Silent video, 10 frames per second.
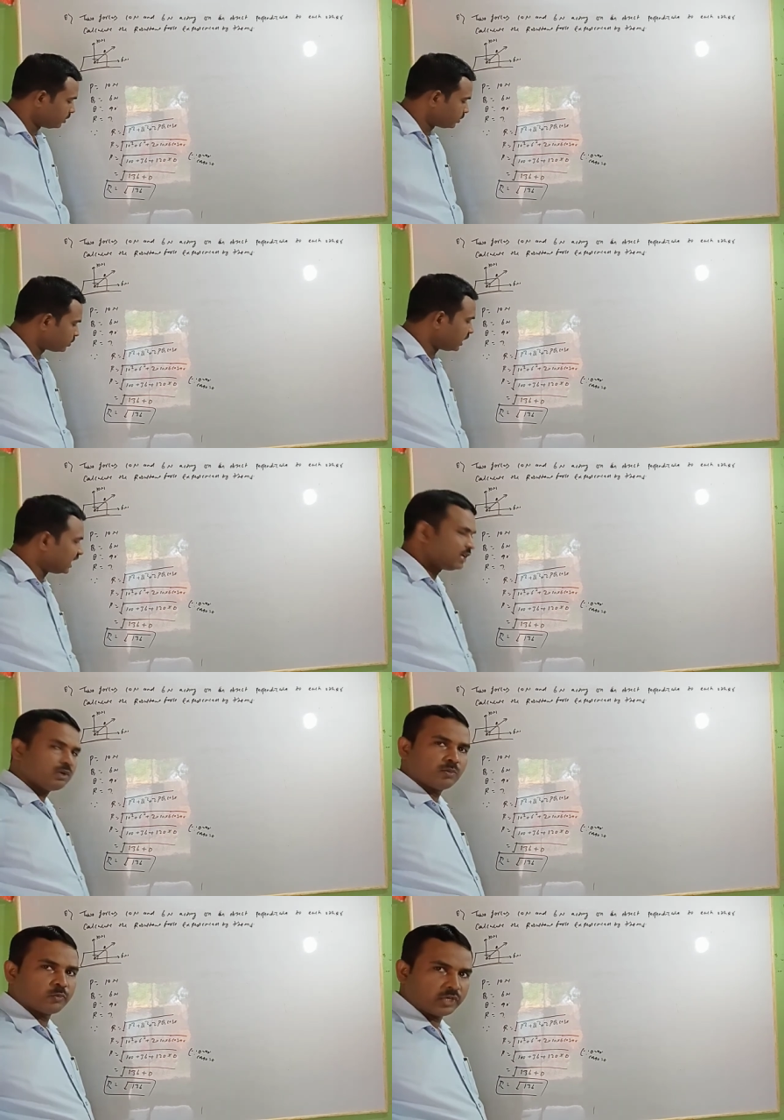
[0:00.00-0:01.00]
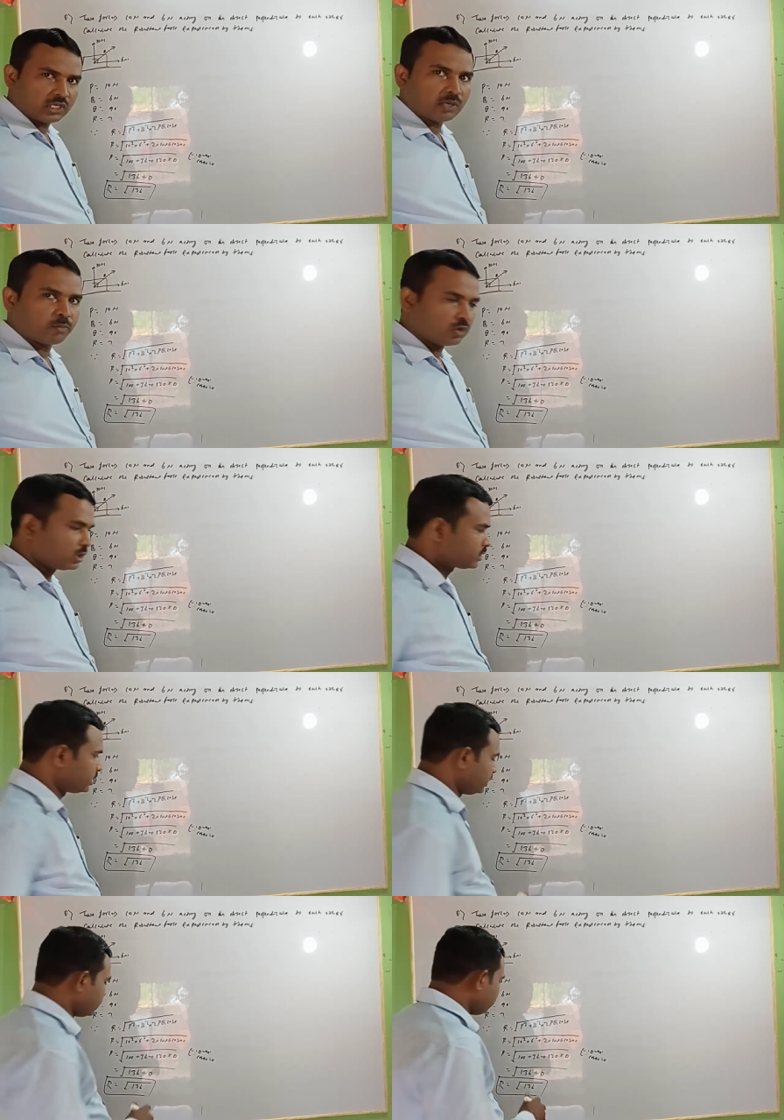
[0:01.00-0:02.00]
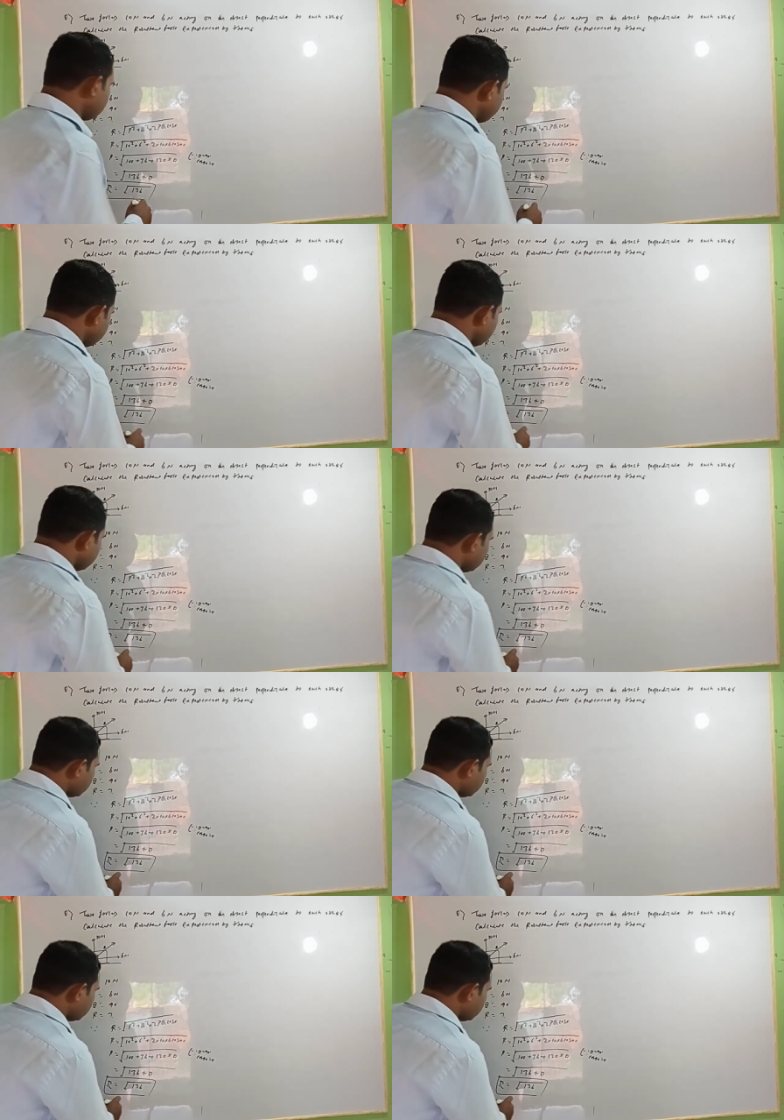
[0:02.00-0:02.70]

So 11 point approx here will be